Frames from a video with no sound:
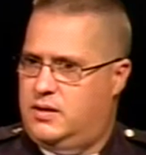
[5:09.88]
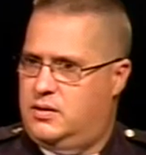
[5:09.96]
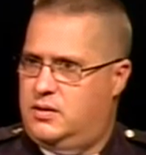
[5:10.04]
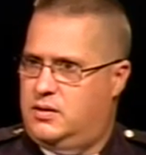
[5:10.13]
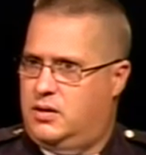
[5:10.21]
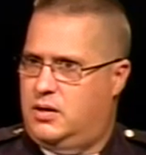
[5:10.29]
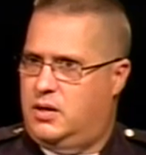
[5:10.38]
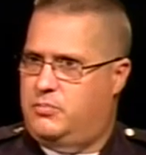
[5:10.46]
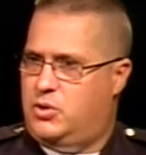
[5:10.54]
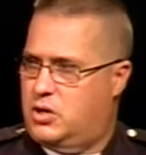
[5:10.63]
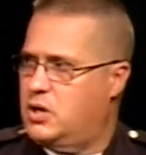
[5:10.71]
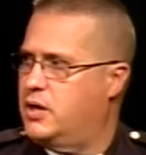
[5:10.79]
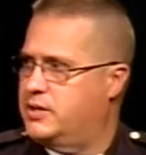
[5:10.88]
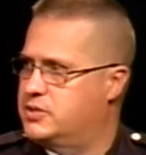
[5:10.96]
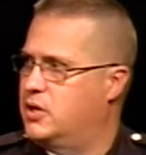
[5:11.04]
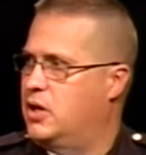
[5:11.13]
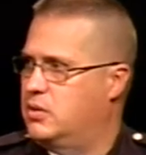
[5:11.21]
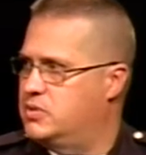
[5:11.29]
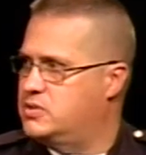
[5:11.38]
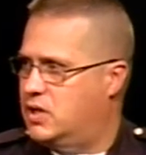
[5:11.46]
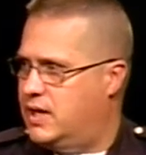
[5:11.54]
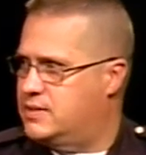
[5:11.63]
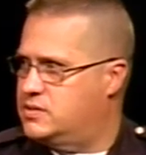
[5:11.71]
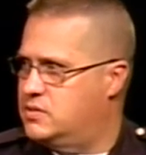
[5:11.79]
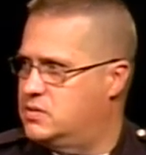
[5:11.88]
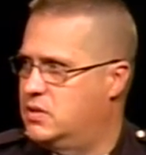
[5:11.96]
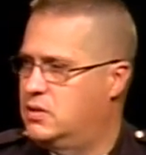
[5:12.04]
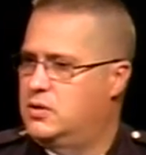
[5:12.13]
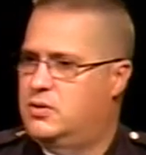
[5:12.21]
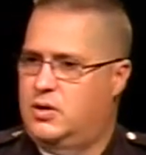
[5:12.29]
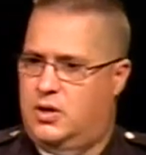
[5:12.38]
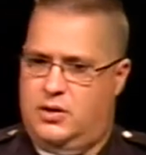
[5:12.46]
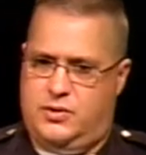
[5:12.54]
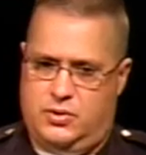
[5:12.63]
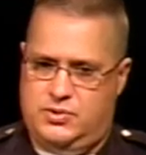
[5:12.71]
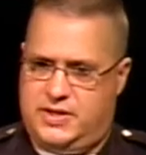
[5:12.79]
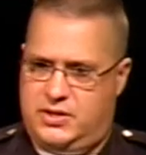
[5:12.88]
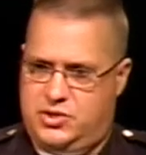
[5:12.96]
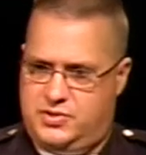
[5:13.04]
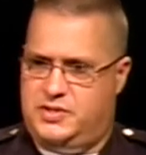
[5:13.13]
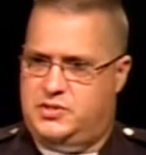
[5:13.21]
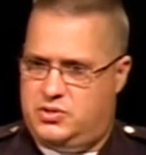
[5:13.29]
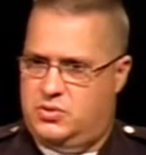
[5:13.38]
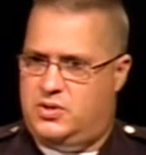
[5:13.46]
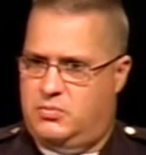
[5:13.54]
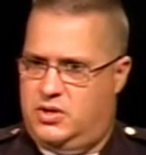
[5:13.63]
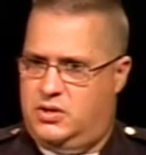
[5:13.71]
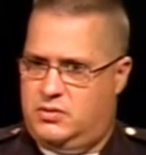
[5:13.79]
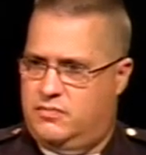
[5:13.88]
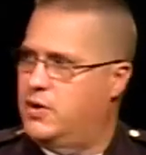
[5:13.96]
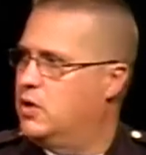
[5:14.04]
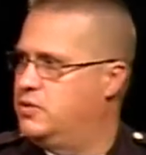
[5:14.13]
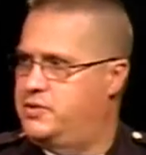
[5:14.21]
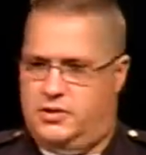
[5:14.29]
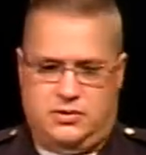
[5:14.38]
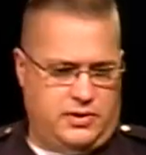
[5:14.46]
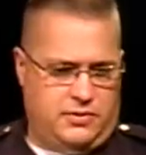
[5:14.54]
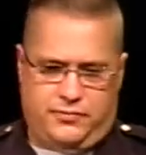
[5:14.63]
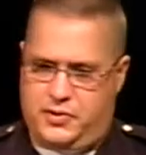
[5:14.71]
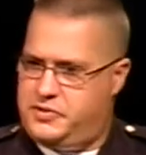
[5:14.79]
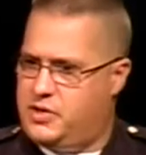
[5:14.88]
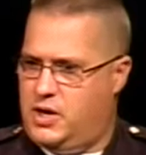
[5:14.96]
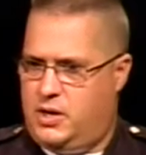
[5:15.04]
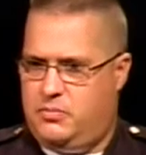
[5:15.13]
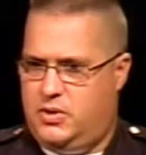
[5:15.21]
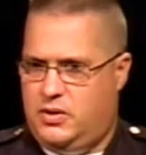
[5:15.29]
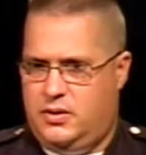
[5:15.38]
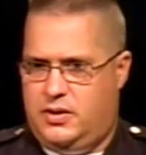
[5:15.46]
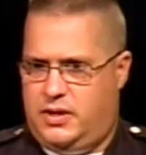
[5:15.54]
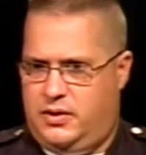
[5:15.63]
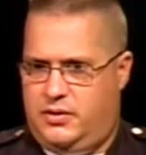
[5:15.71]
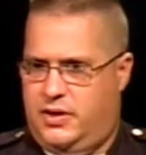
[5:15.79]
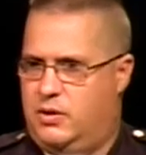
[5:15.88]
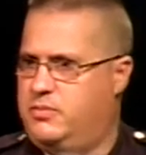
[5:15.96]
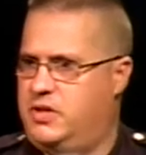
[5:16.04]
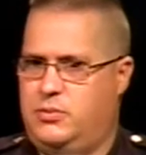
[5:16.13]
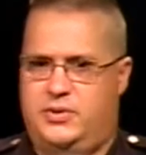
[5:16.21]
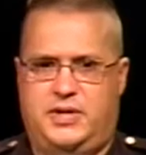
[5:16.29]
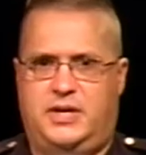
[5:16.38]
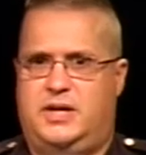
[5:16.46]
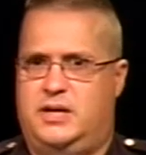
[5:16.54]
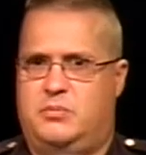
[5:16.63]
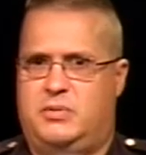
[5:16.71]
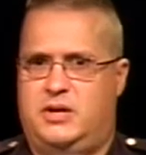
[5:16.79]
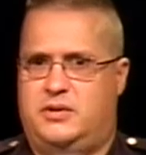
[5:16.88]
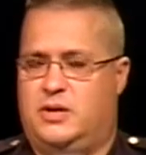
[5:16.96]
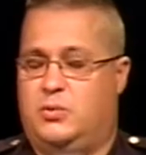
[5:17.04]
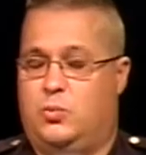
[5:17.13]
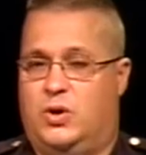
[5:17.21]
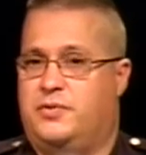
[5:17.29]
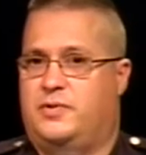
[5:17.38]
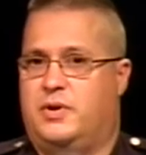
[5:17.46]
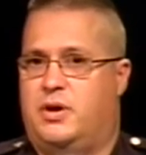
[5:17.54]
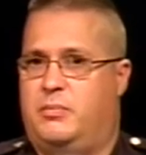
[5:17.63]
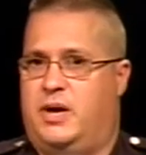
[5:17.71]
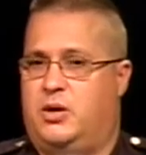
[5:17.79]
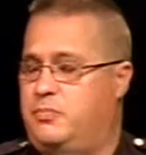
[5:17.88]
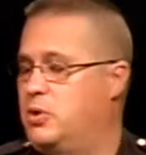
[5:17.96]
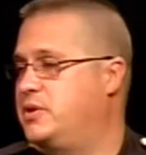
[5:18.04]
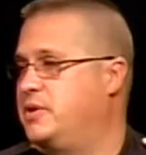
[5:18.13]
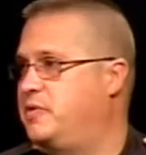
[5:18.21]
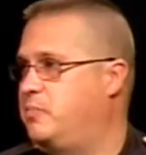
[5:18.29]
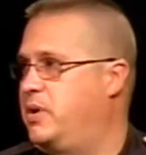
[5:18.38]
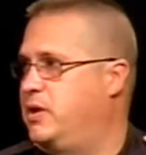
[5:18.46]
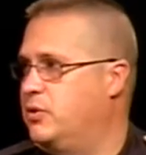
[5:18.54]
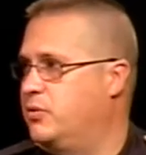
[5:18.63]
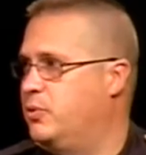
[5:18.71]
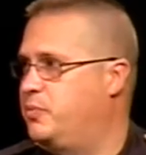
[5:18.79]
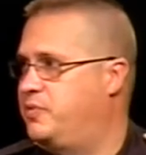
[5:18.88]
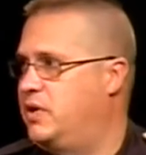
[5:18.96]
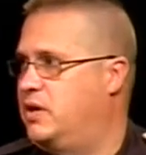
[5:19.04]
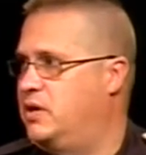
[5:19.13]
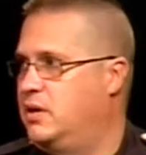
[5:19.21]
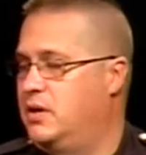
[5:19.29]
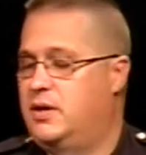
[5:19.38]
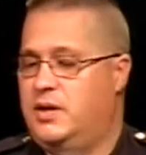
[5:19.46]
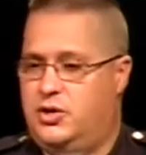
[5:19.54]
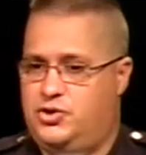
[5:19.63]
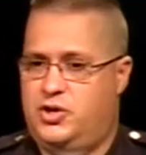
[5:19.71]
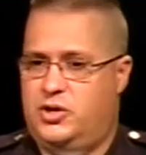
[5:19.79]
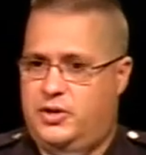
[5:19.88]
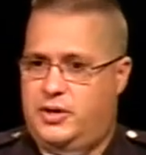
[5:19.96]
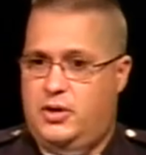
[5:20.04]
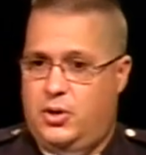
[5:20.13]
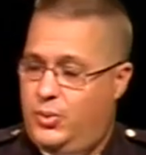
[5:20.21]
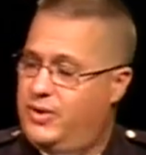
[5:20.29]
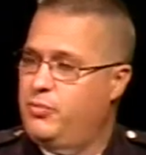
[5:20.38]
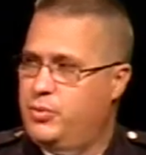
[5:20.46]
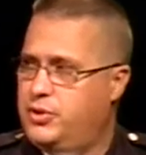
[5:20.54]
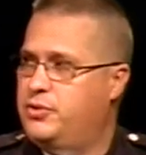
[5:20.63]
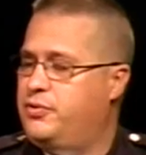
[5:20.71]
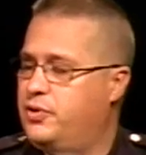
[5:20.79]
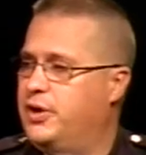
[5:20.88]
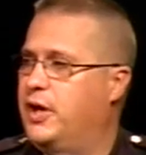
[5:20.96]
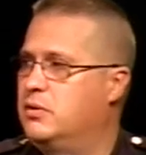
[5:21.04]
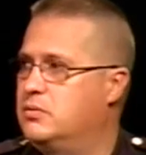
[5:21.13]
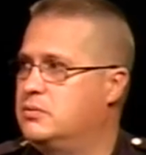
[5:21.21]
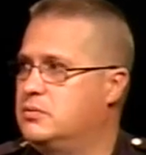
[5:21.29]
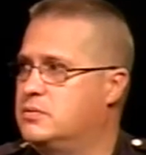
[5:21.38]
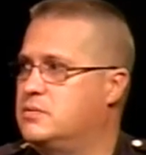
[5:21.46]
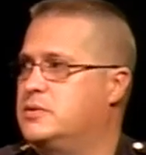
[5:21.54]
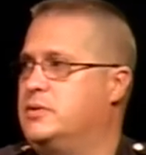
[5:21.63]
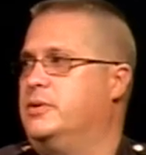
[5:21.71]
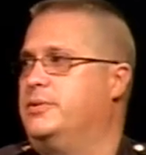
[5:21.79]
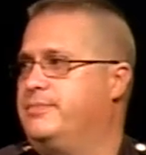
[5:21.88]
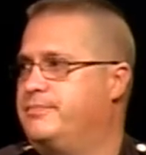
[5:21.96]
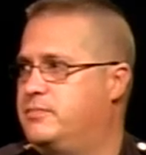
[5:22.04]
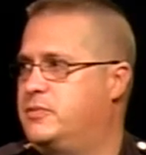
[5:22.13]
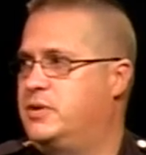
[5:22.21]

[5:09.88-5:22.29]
um, Narcotics Anonymous classes. Okay. Uh, those agencies do come in, volunteer their free time, and they'll meet with any inmate that wants to come out and participate in a group setting. And generally, we have a really good turnout. So they're,